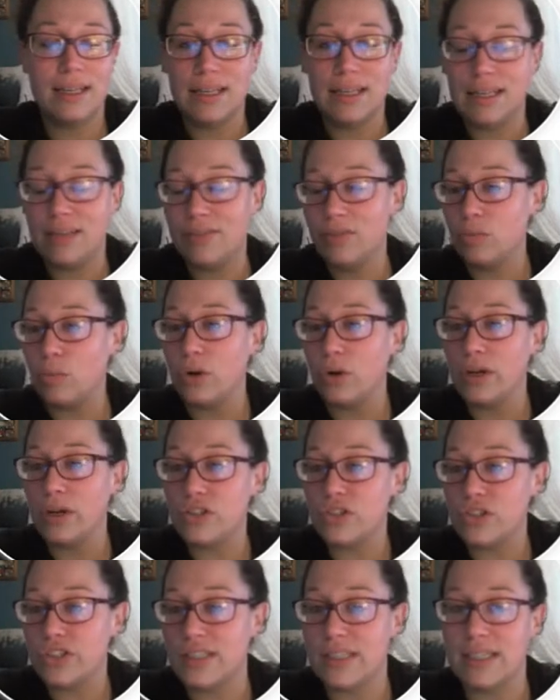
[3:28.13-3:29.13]
even more
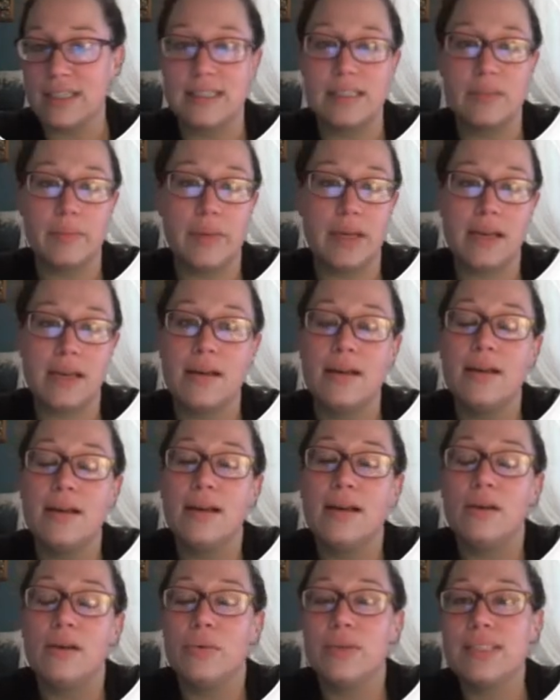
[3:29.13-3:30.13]
interesting to me.
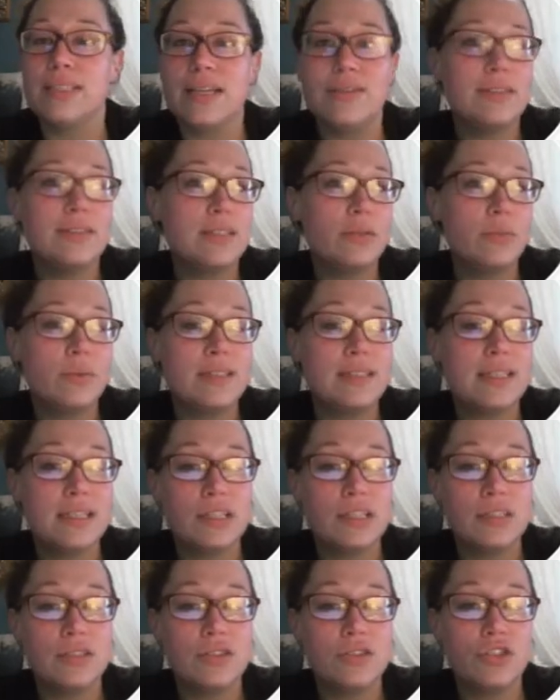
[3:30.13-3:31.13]
What David did was
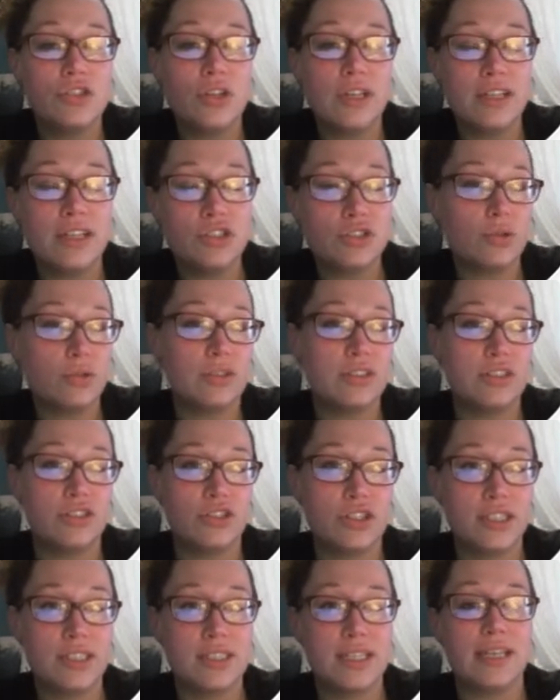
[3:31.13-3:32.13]
he took each school
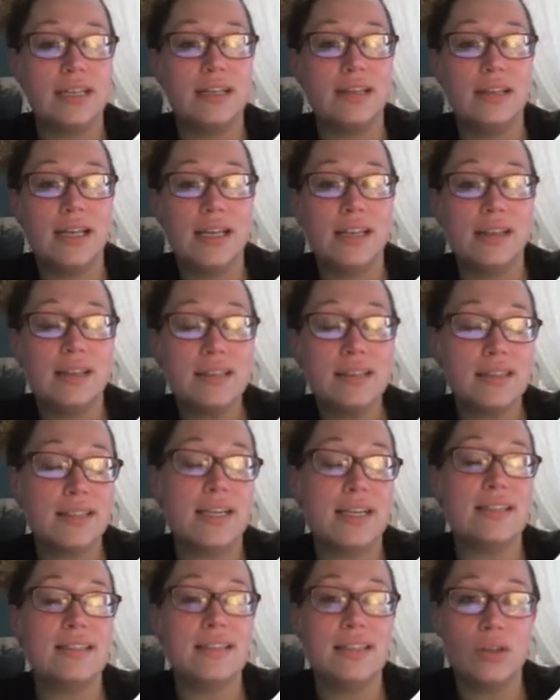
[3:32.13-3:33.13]
district, and in this
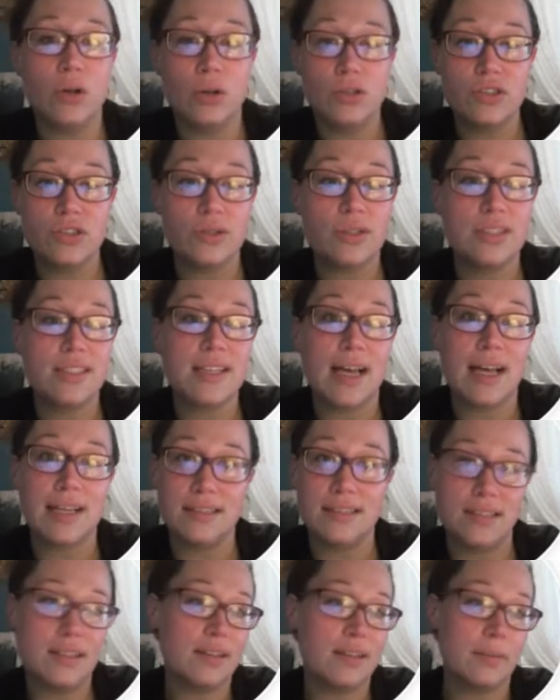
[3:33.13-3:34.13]
case, he also
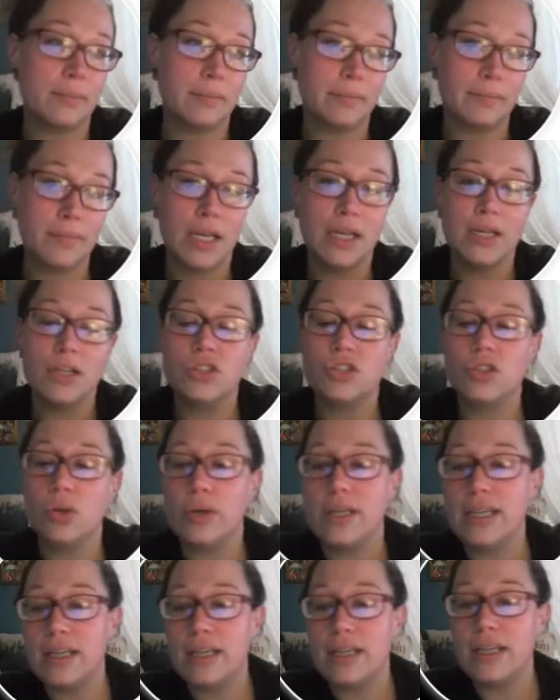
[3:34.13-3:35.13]
sized them. So
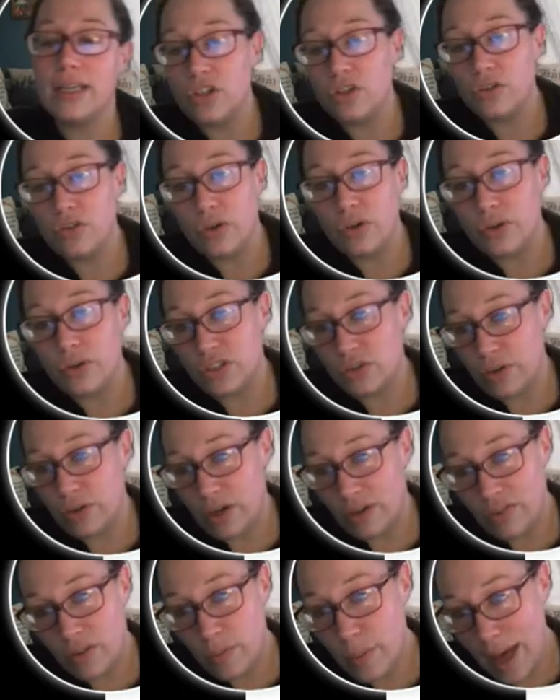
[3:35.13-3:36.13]
here, you'll notice right
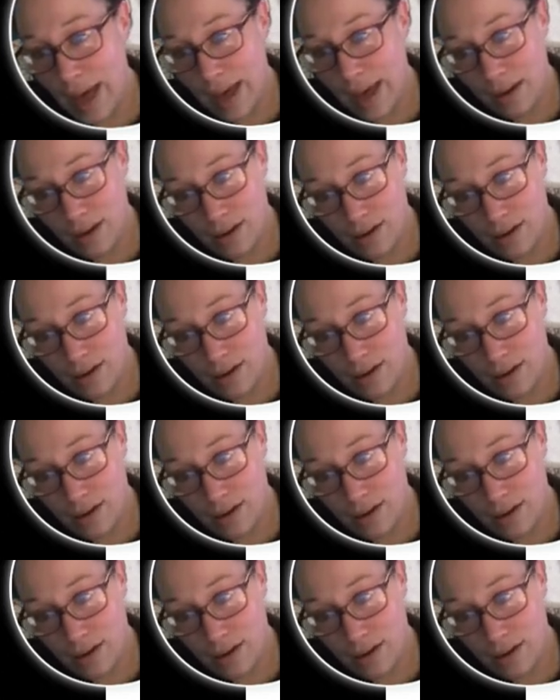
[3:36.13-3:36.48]
off the bat,